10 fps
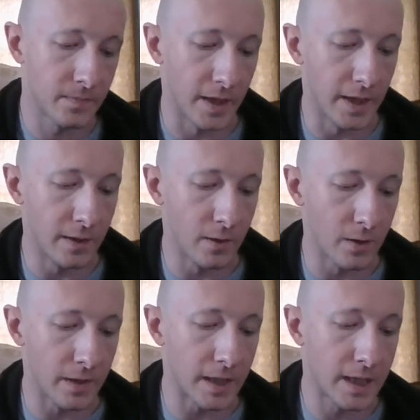In a
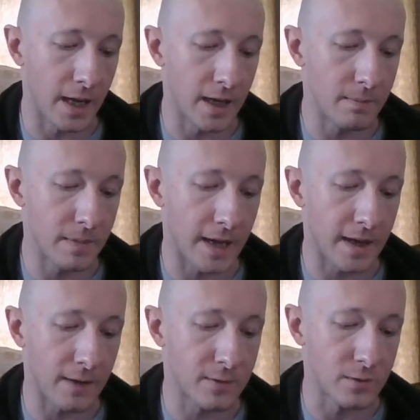Hurry came that
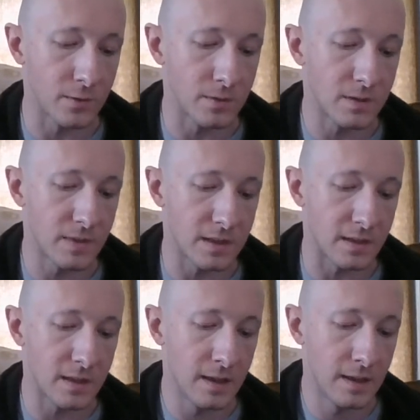afternoon to
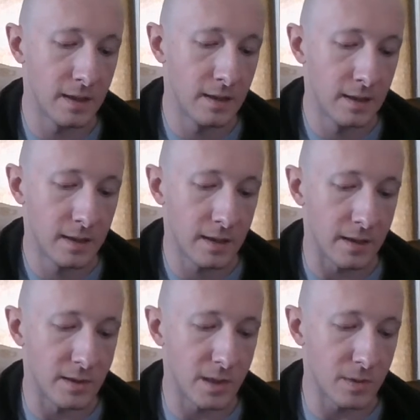visit,
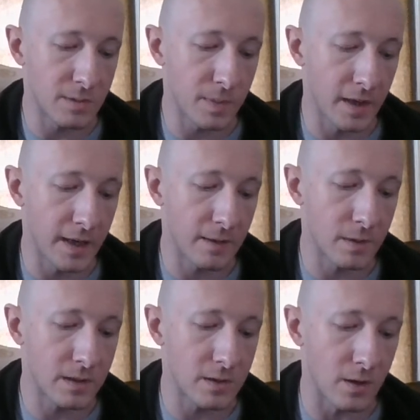and she was playing
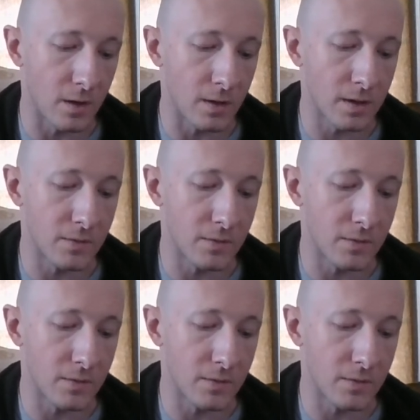with the dog.